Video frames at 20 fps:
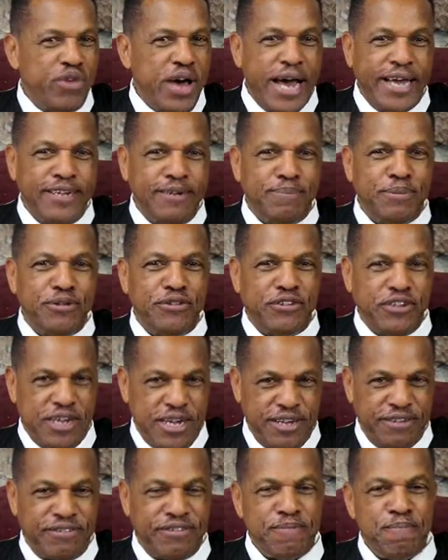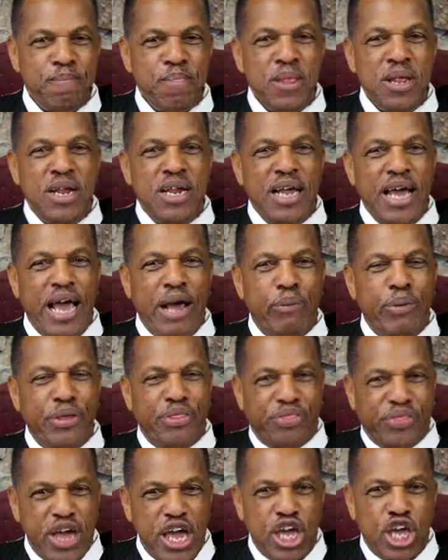valuable to us, and we
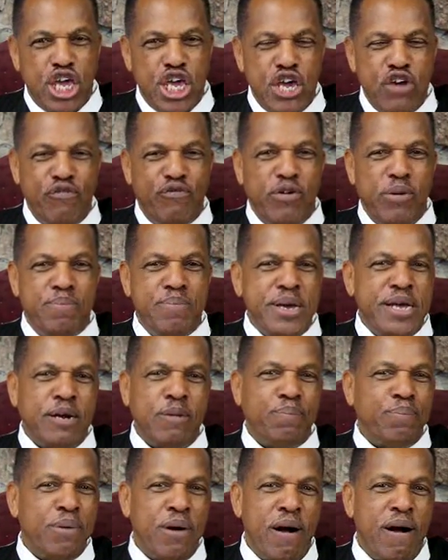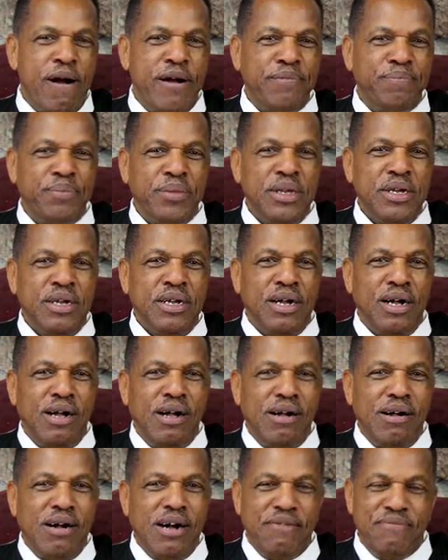thank you for being a part
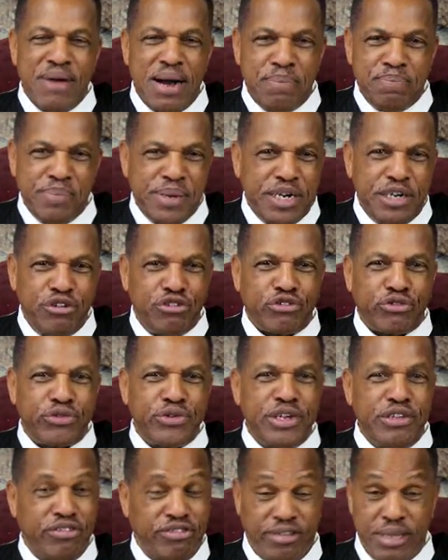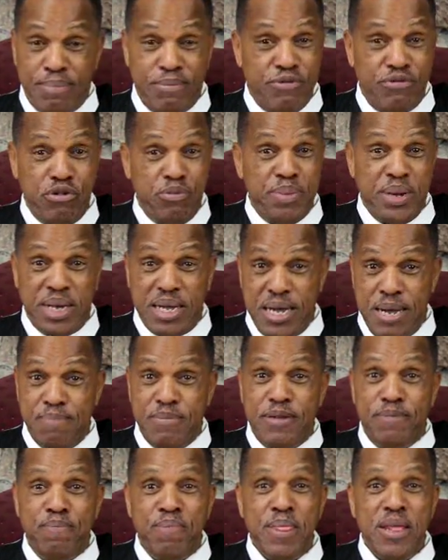uh, of our ministry and some of you
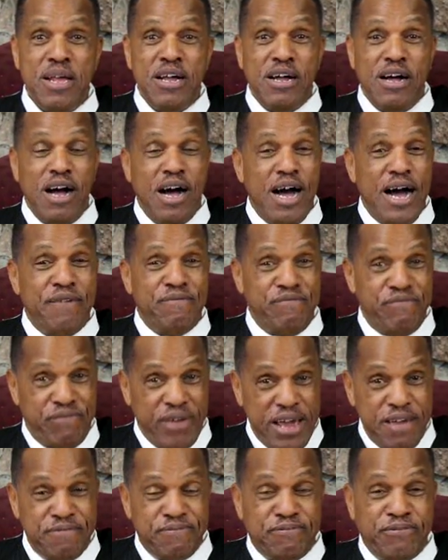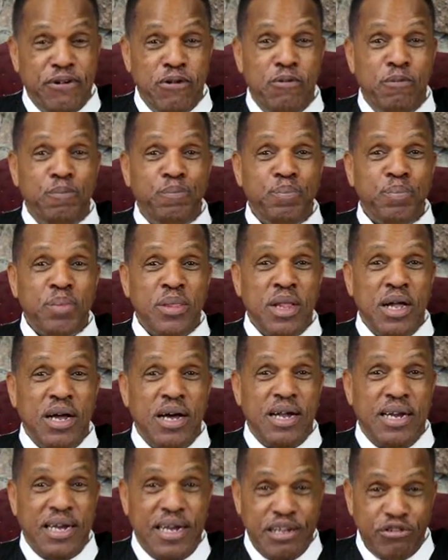becoming uh, faithful
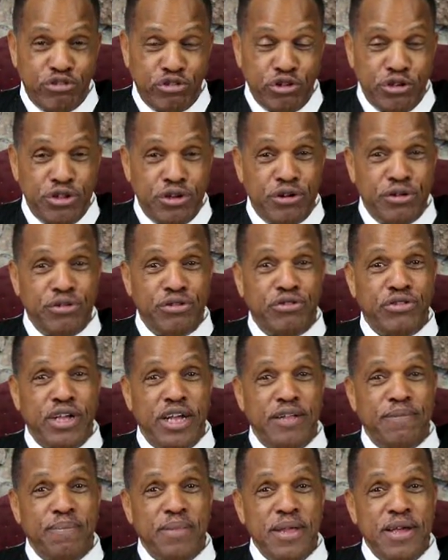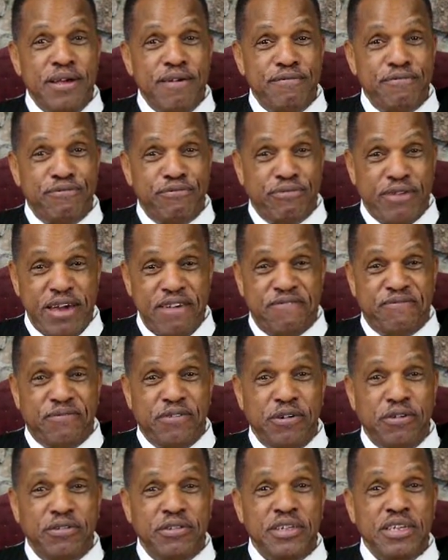uh, listeners and
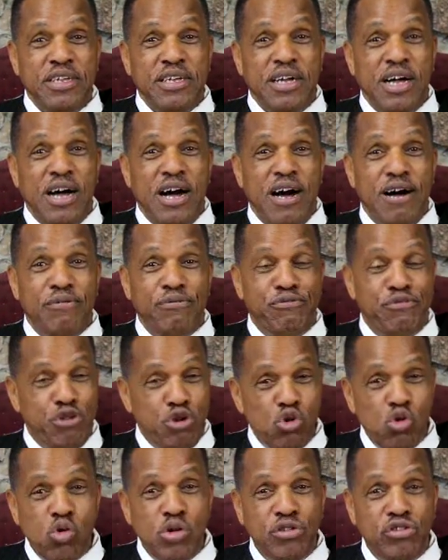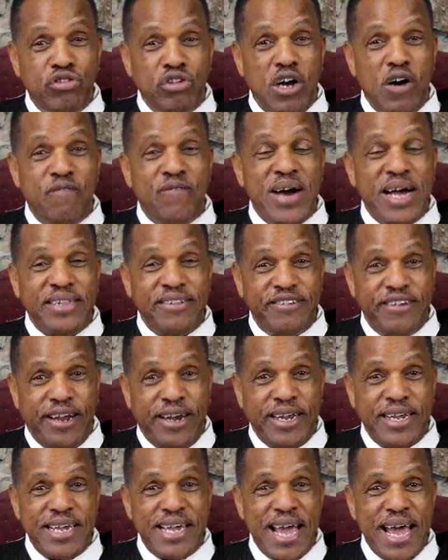faithful uh, viewers of our
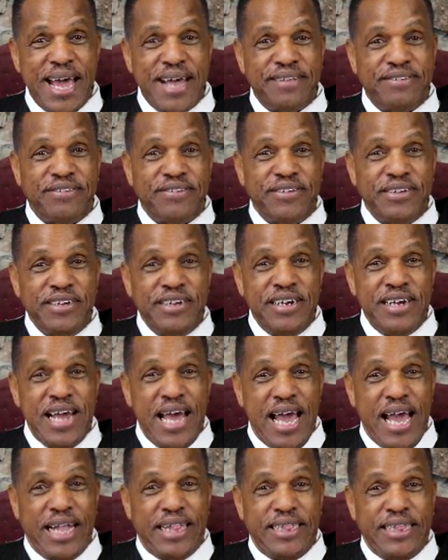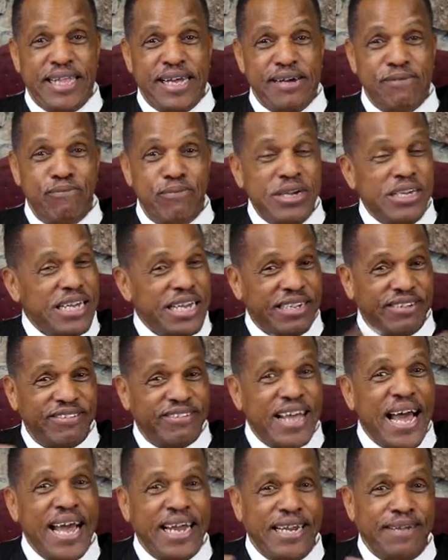telecasts, And uh, we're
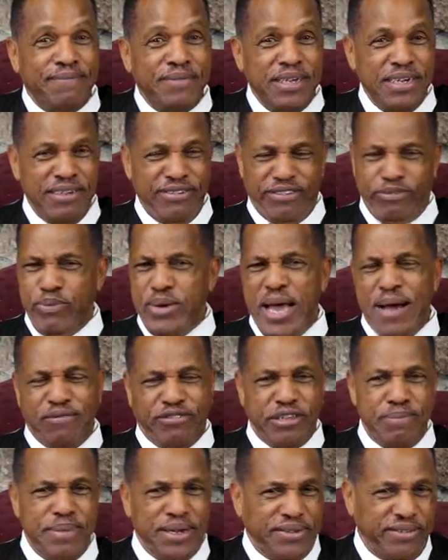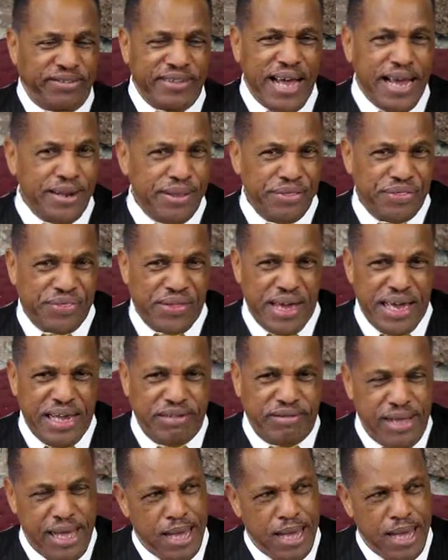excited. So we have some exciting things